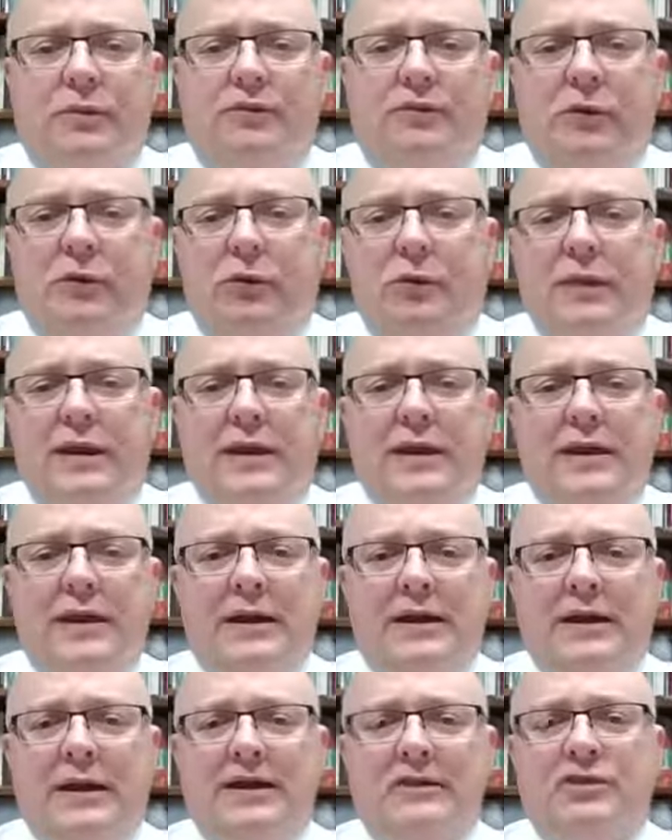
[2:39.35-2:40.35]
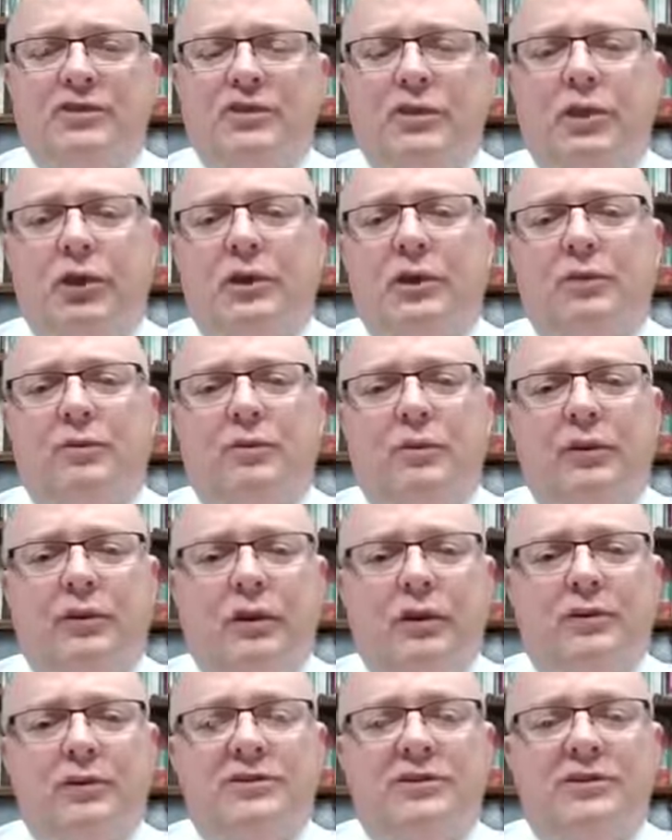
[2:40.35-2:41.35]
Before we get started
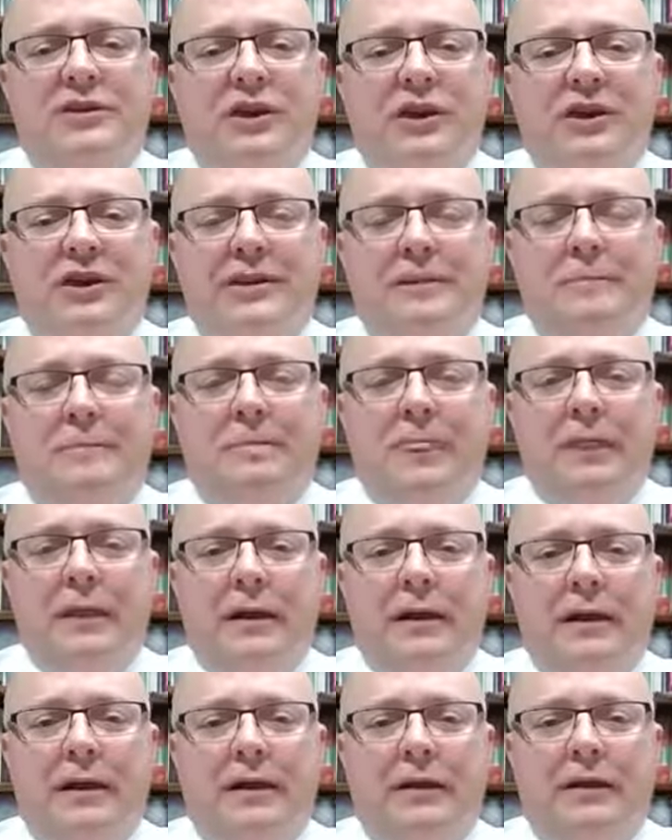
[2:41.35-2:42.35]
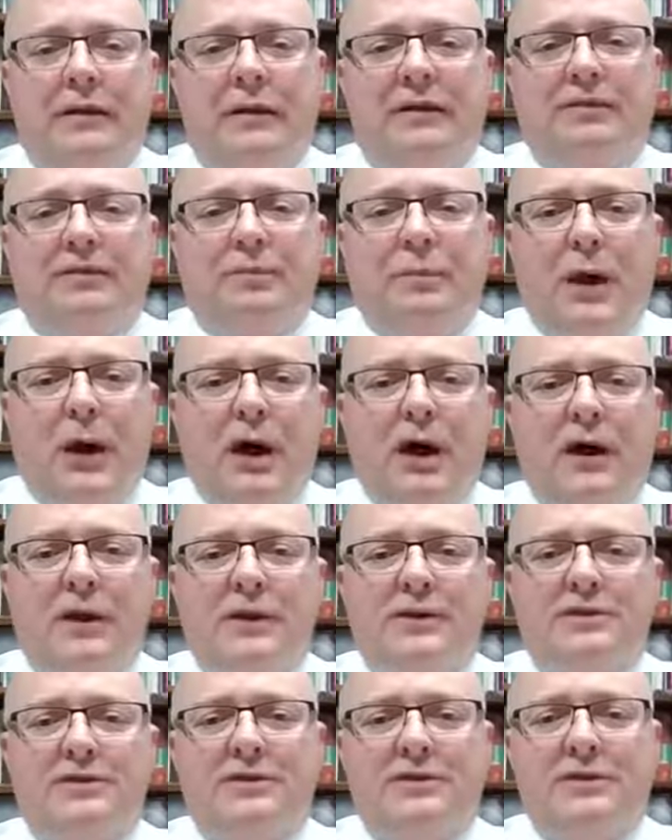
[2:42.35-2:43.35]
with our study, uh, let's
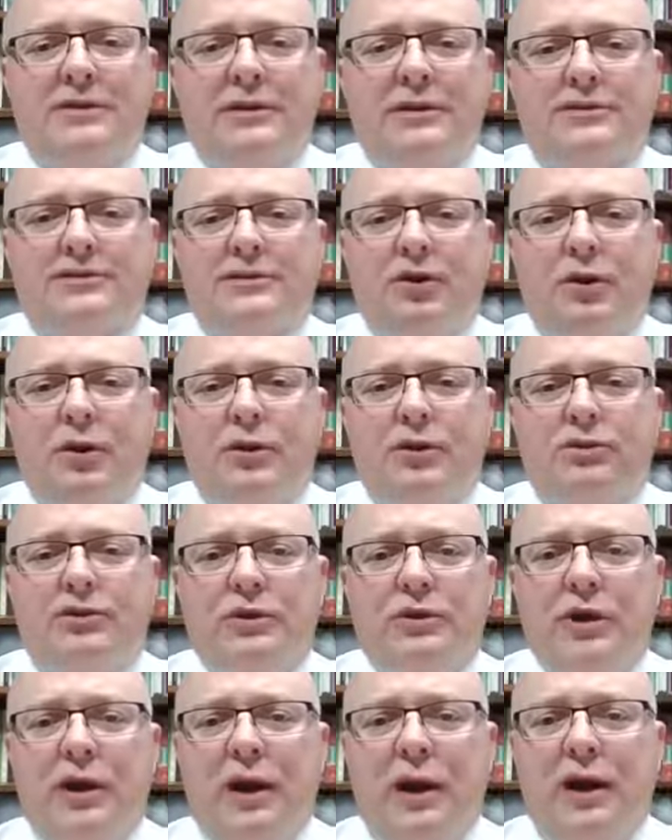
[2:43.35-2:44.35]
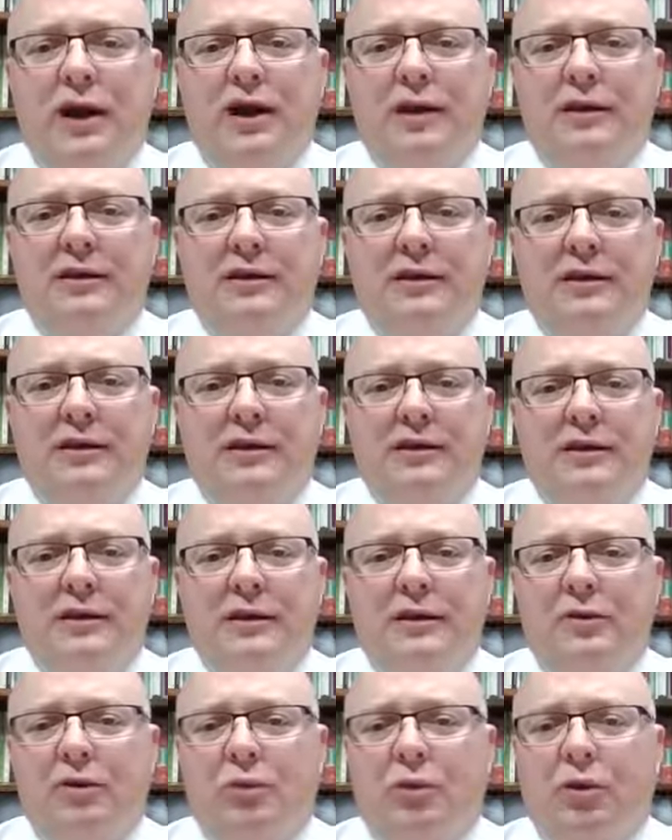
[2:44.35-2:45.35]
pause and let's go to God
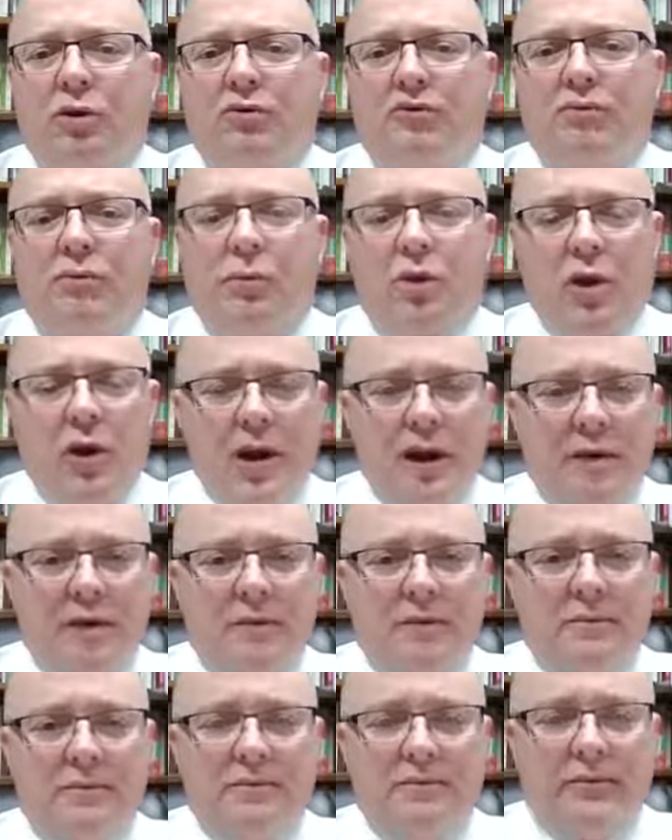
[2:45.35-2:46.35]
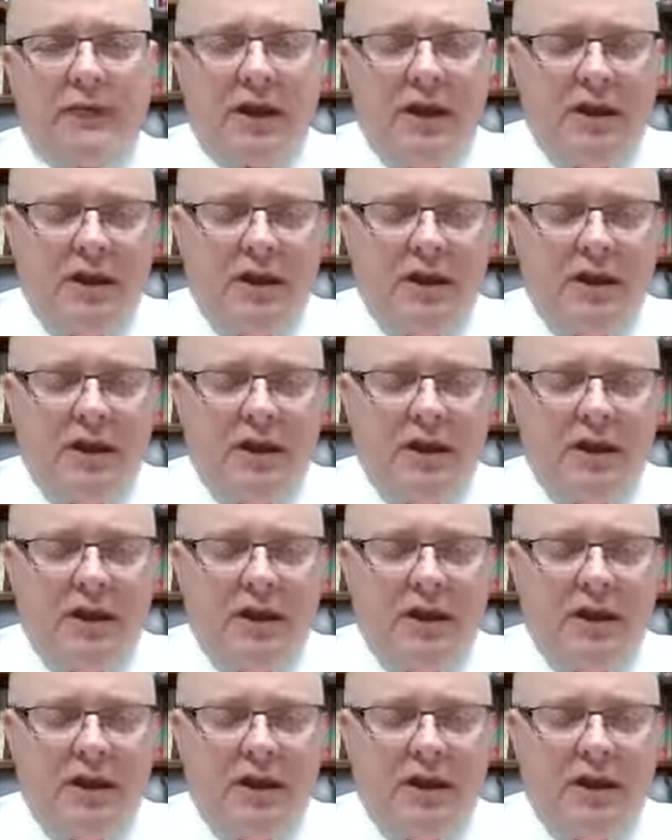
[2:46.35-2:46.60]
in a word of prayer.